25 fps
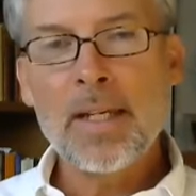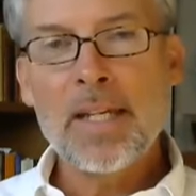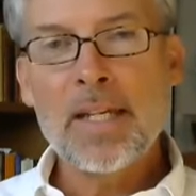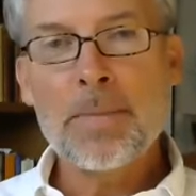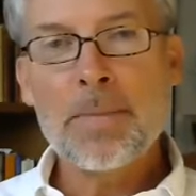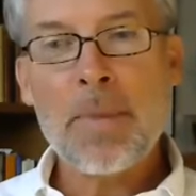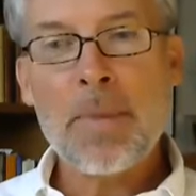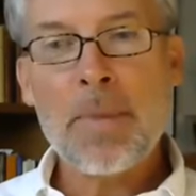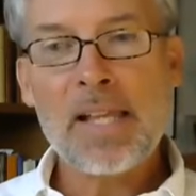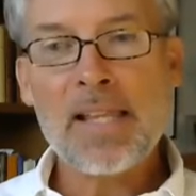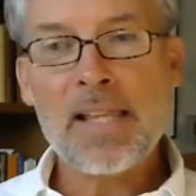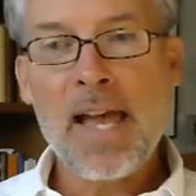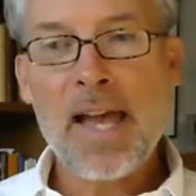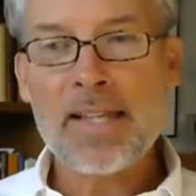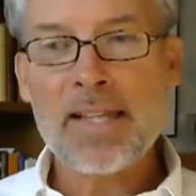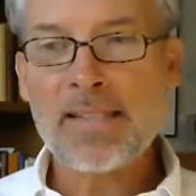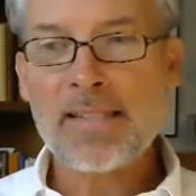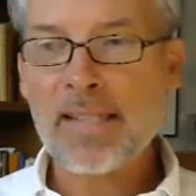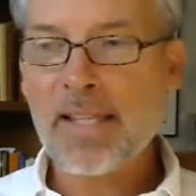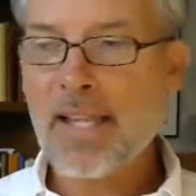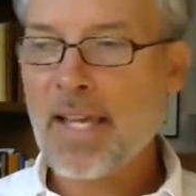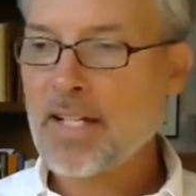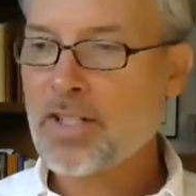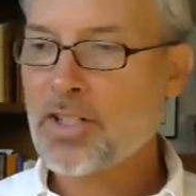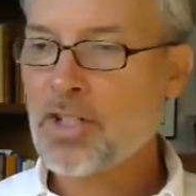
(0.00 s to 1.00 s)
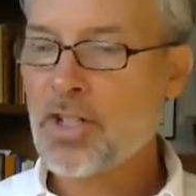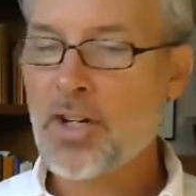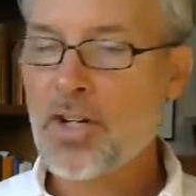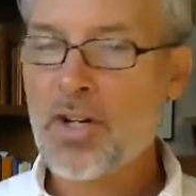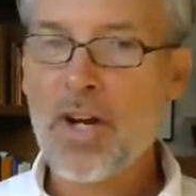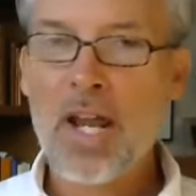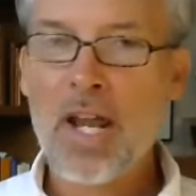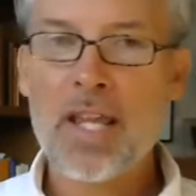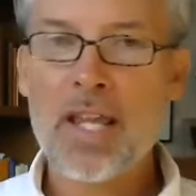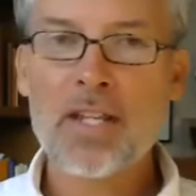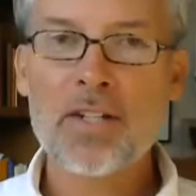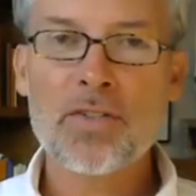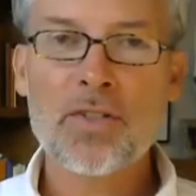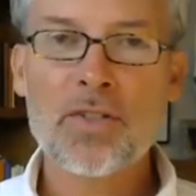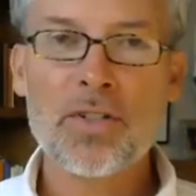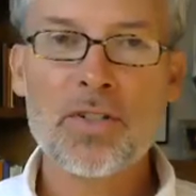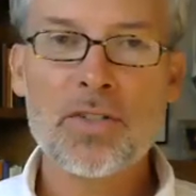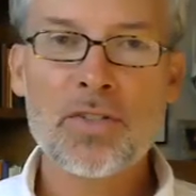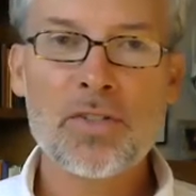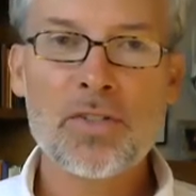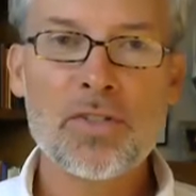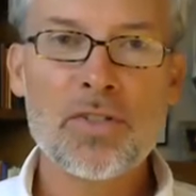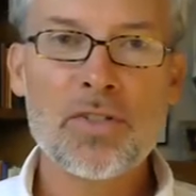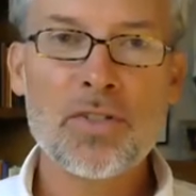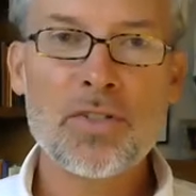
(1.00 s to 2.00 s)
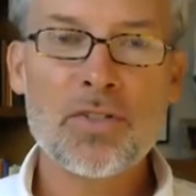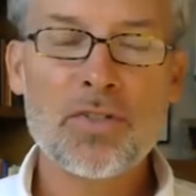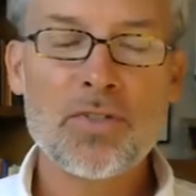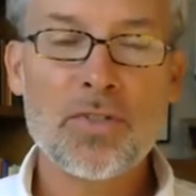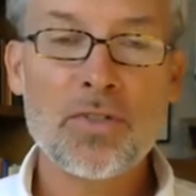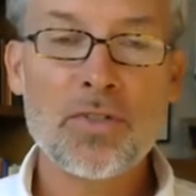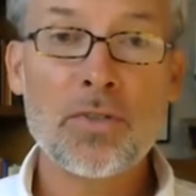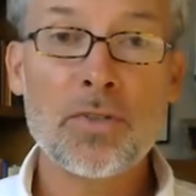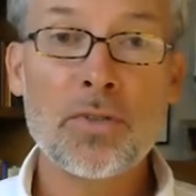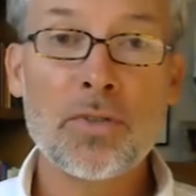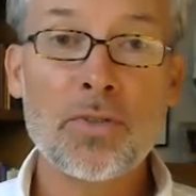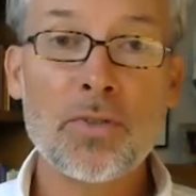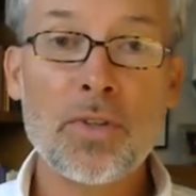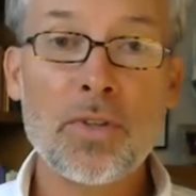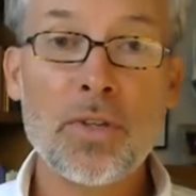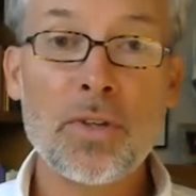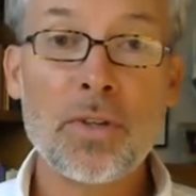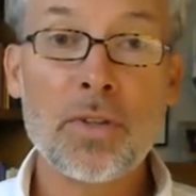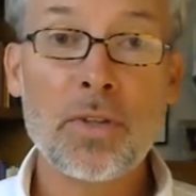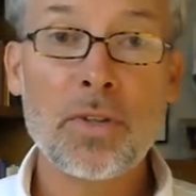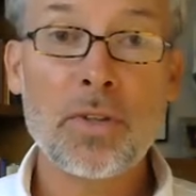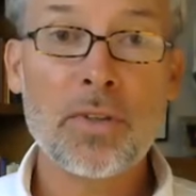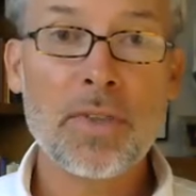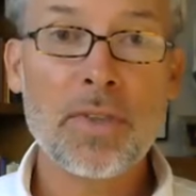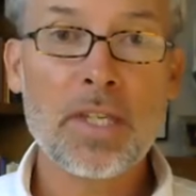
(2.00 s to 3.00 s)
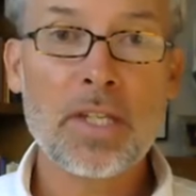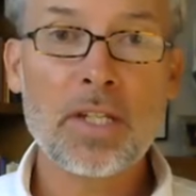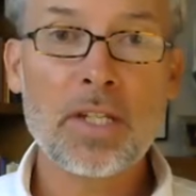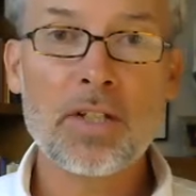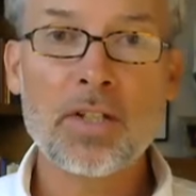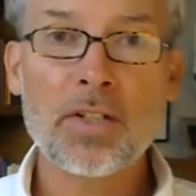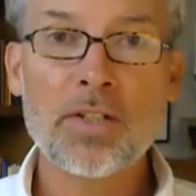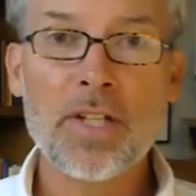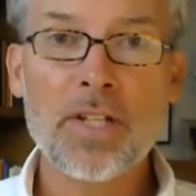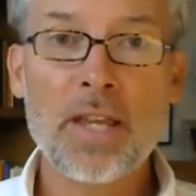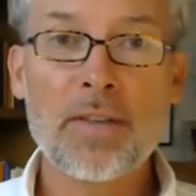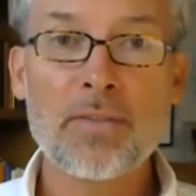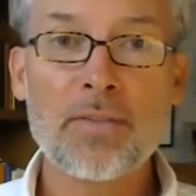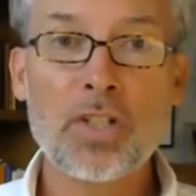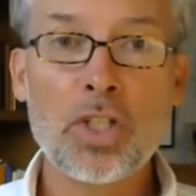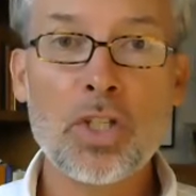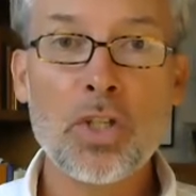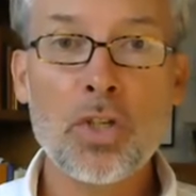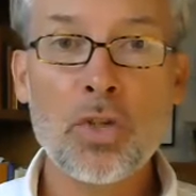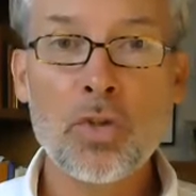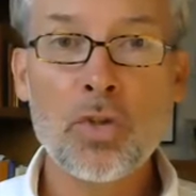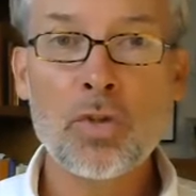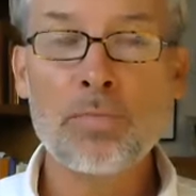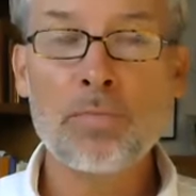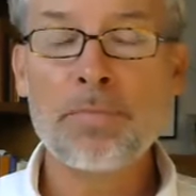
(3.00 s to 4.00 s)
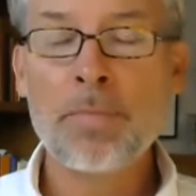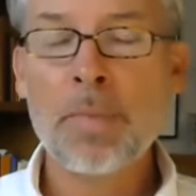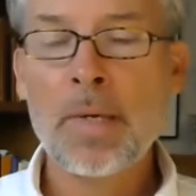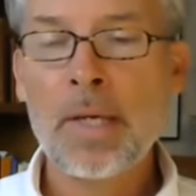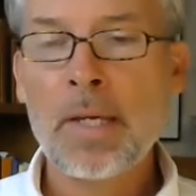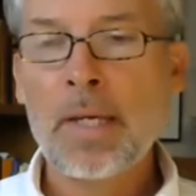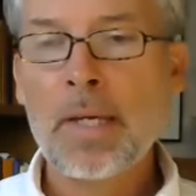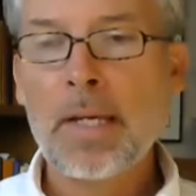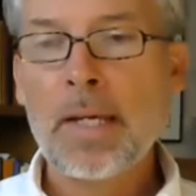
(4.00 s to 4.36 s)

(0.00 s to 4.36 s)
In my last lecture, I introduced you to the thinker David Hume,